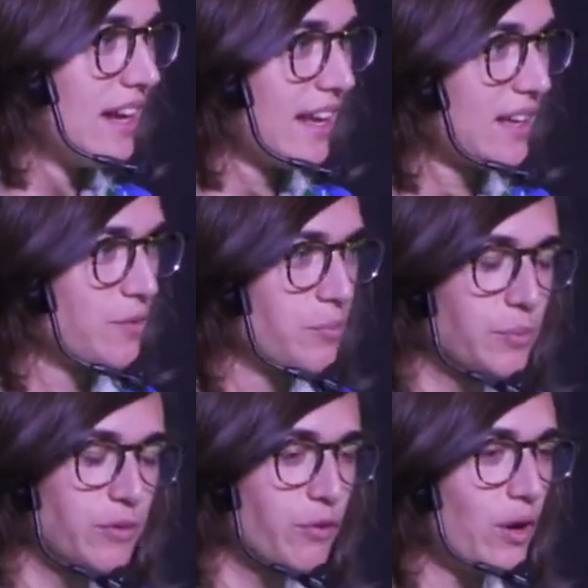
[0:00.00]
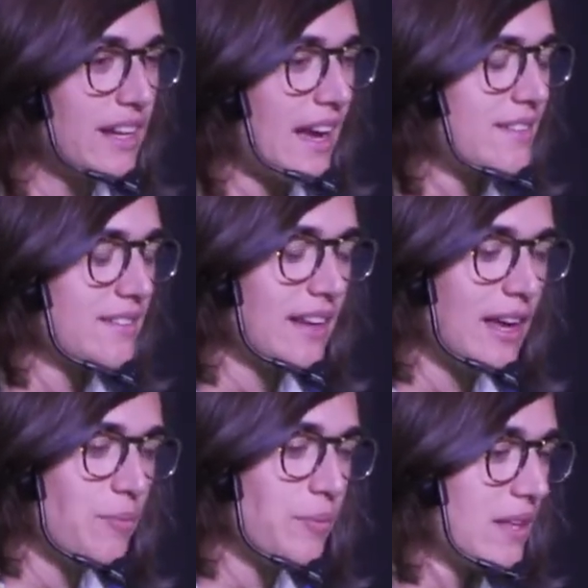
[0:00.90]
Like, before that,
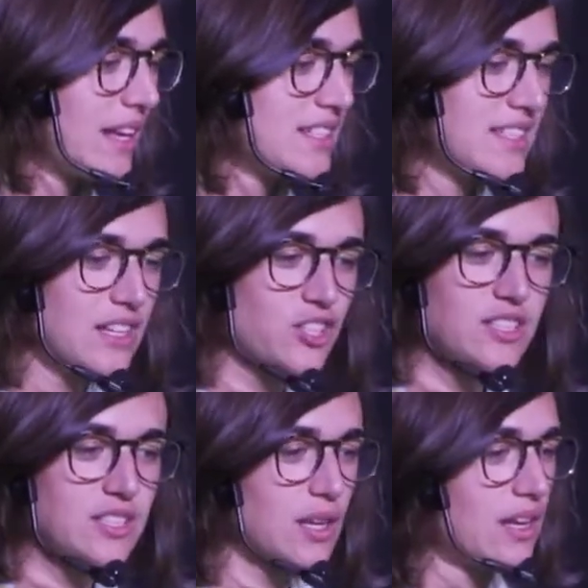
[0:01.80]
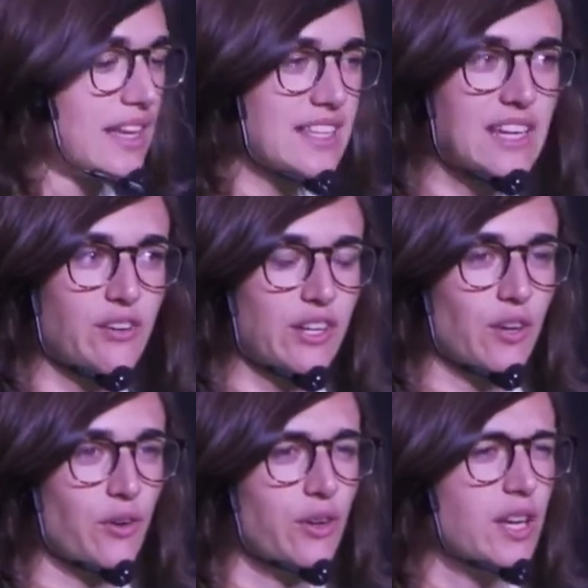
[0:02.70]
like say just a year
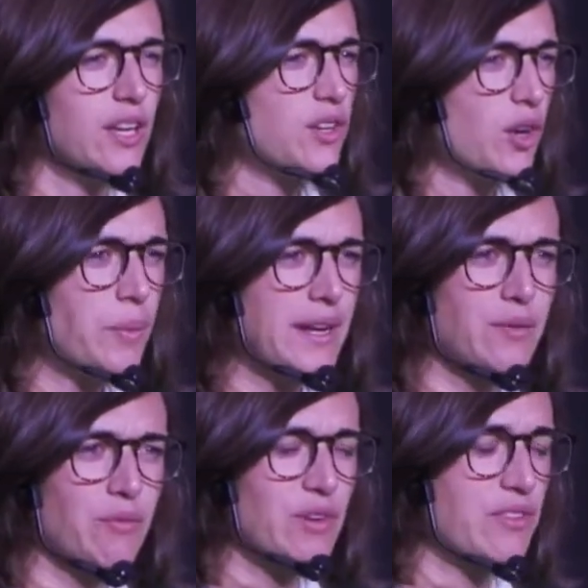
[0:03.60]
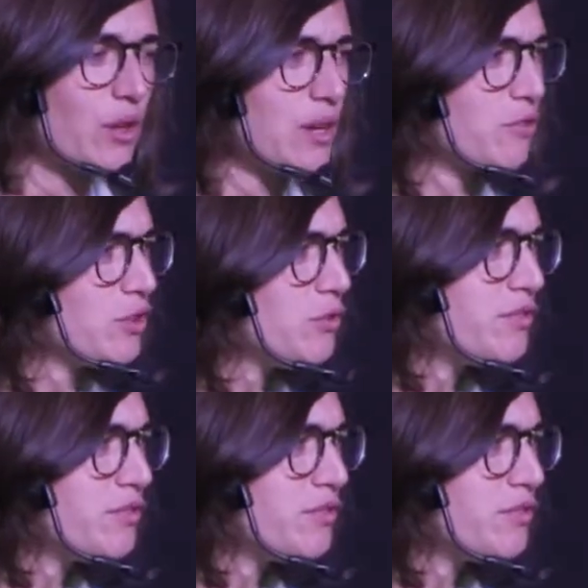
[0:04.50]
ago, nobody, when we thought of new